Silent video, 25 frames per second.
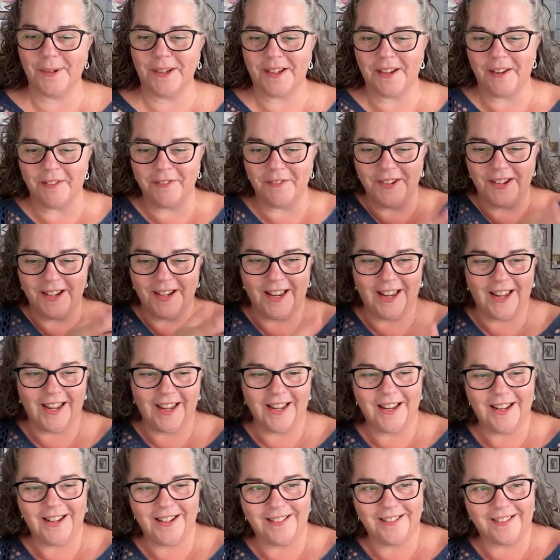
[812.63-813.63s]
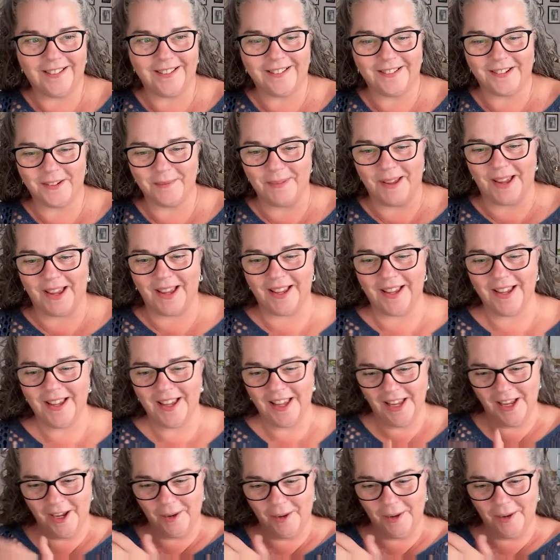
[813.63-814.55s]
We're governing it in system A,